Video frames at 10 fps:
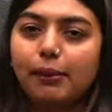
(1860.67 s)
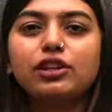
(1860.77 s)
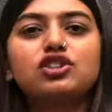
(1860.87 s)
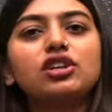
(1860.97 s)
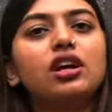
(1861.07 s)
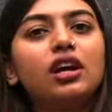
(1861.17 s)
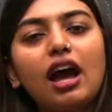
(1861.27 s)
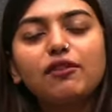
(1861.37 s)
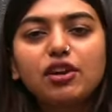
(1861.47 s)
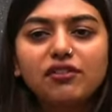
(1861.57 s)
cabbage.
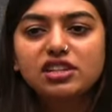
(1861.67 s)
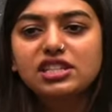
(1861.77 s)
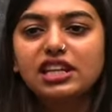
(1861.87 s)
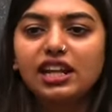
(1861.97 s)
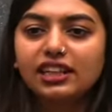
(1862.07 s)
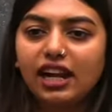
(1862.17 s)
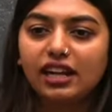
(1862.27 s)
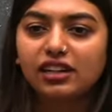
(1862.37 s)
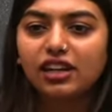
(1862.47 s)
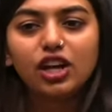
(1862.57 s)
Have you ever seen like
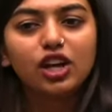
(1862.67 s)
that?